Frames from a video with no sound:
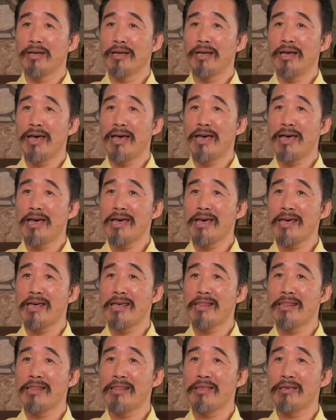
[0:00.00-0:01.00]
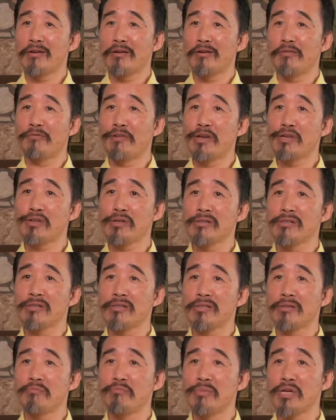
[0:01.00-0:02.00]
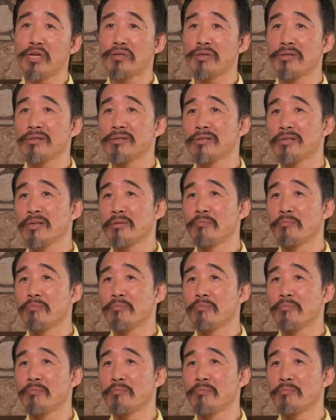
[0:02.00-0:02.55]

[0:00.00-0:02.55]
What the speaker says: and your visions, missions,